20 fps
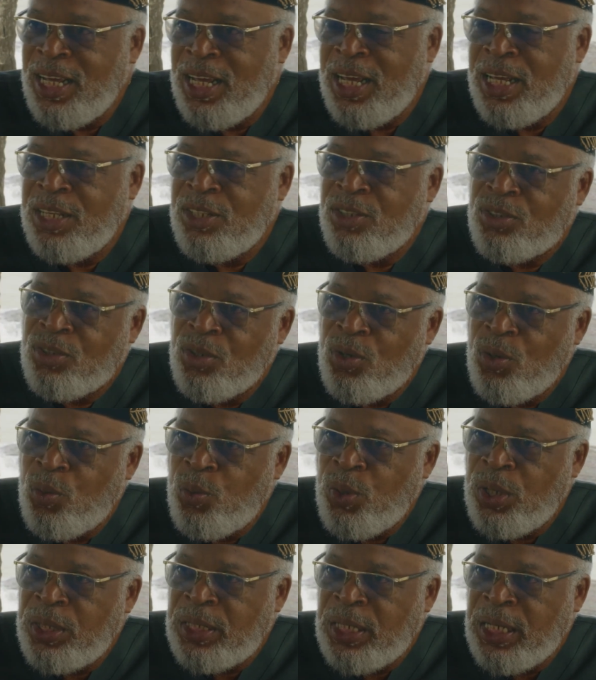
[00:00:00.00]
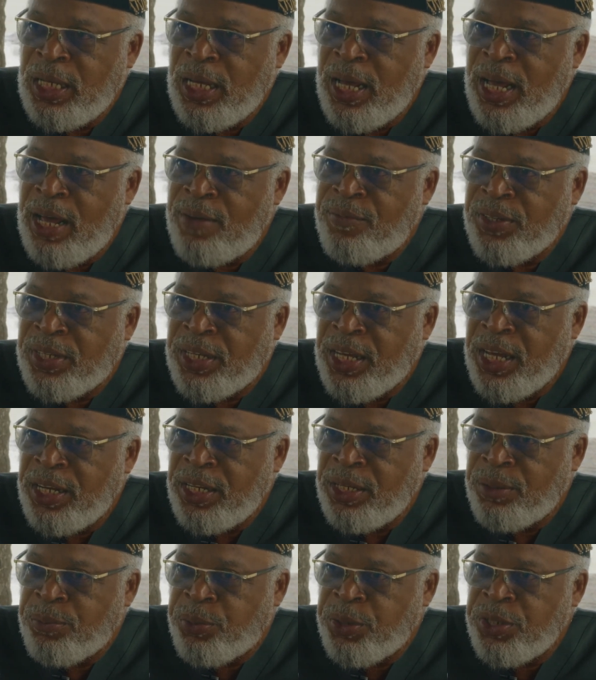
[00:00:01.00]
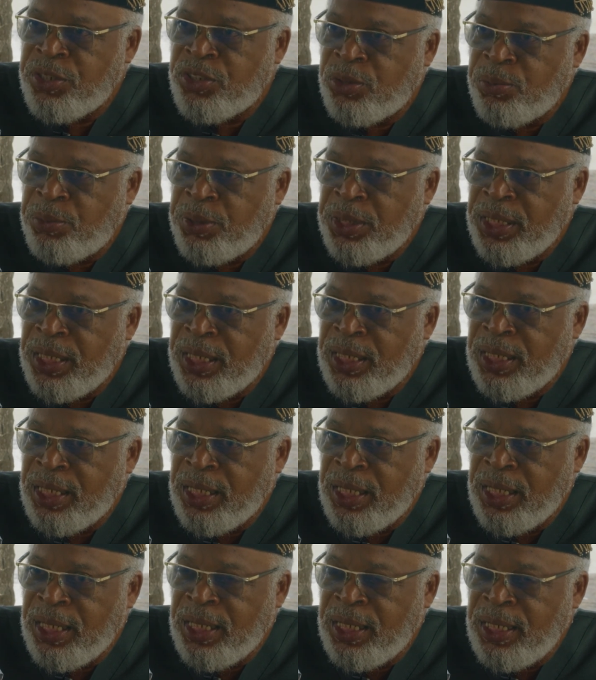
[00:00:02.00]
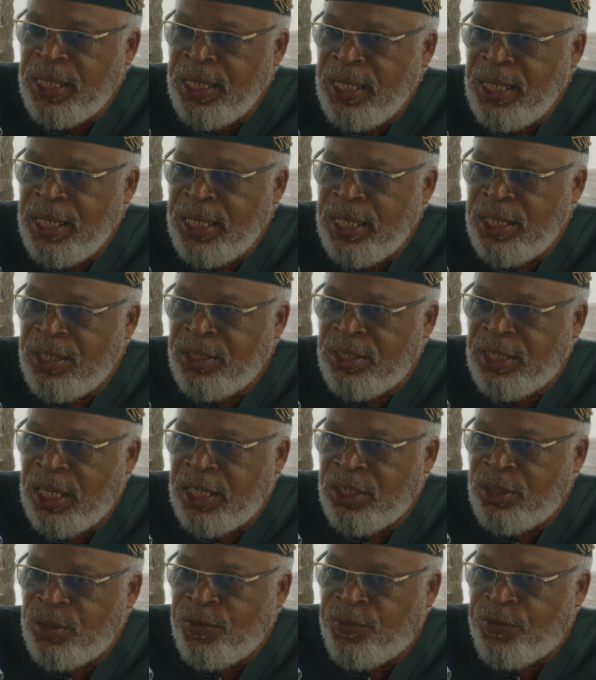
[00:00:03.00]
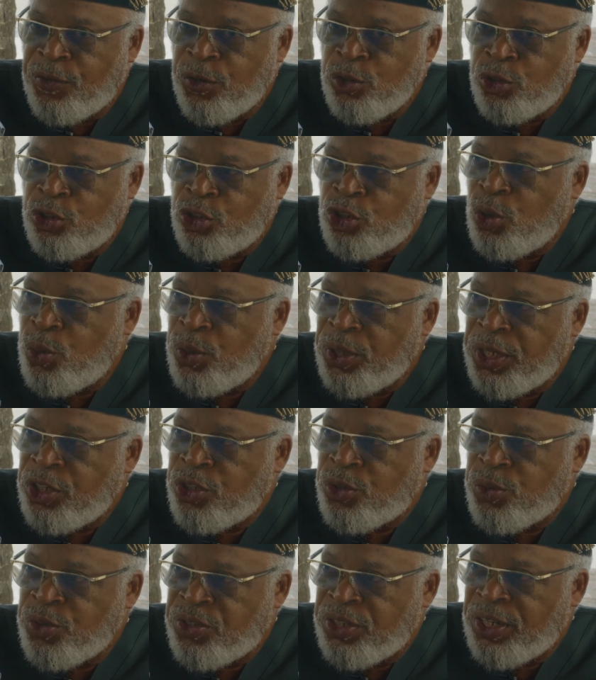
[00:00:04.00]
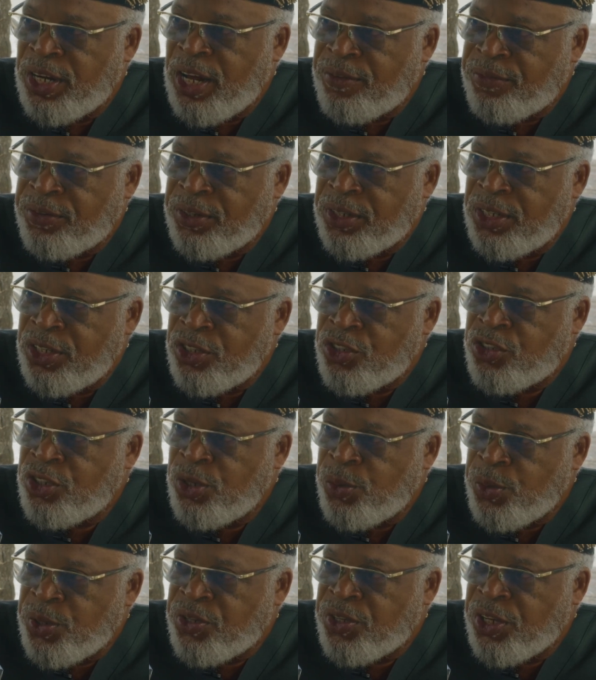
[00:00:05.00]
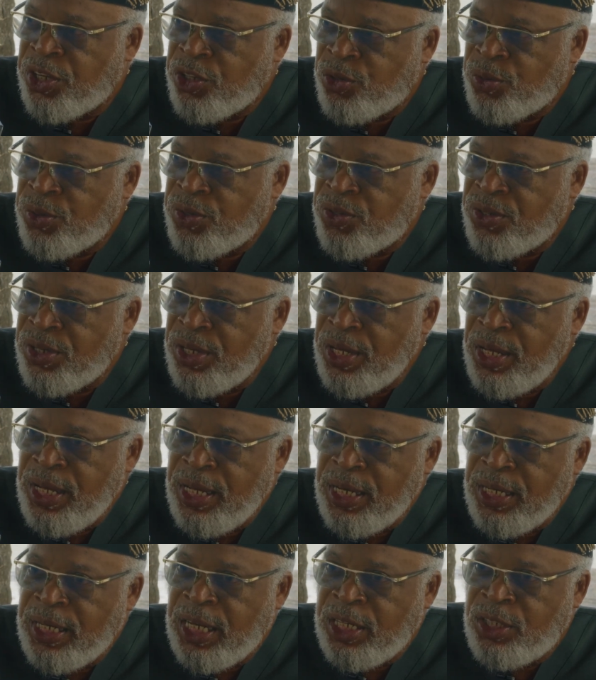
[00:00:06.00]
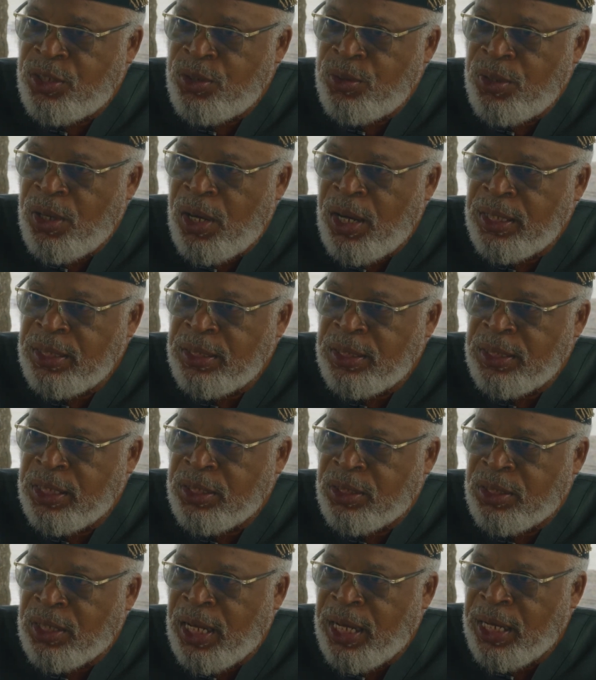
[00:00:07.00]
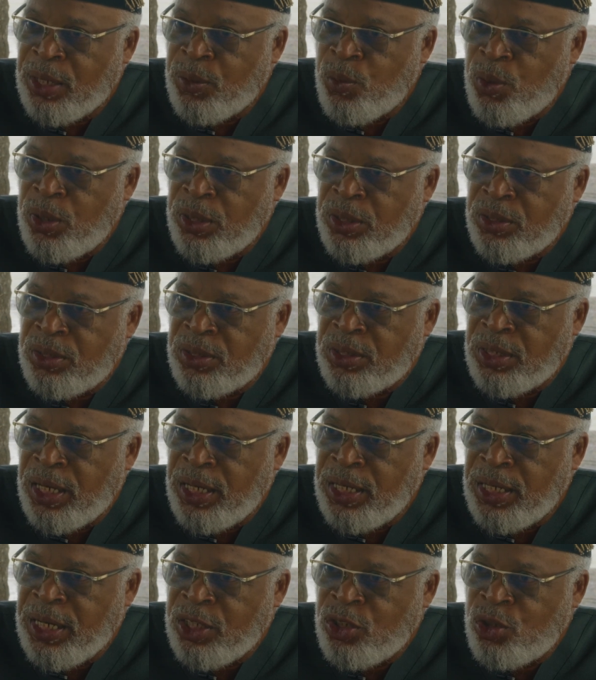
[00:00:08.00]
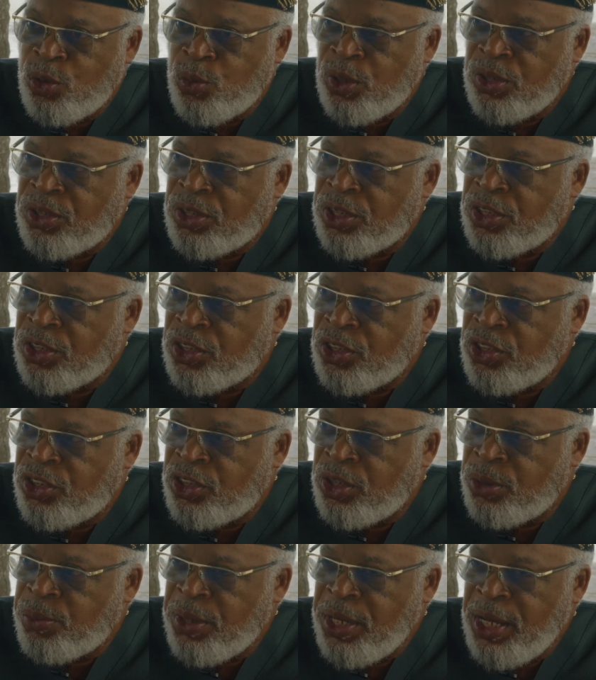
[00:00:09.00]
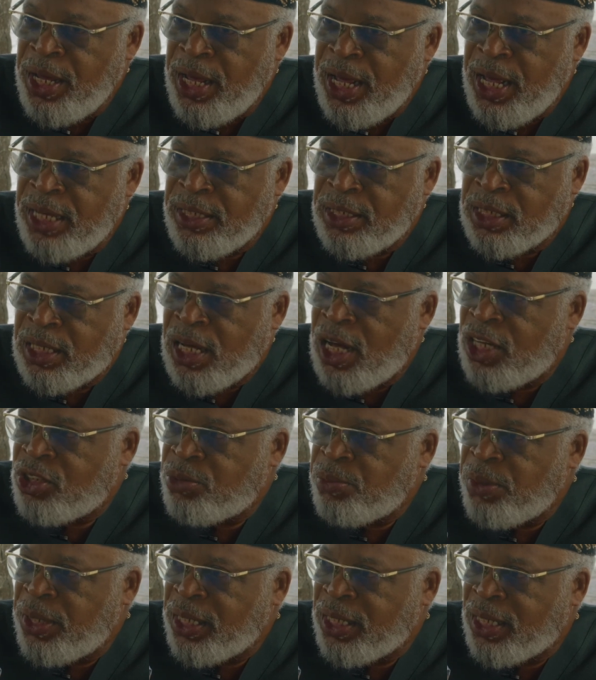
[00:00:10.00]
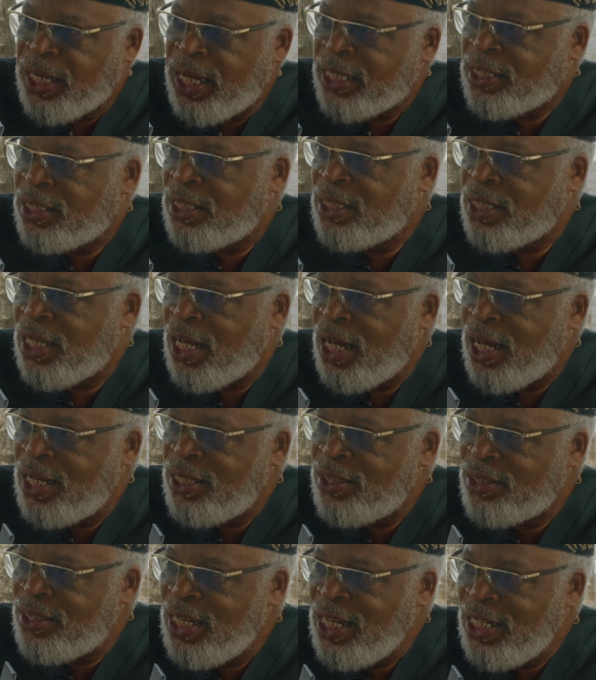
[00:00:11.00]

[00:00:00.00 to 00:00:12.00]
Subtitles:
And so what they are advocating principally in there is that you first show an interest in Africa, a serious interest. That you not just like want to say that you want citizenship as a cosmetic exercise.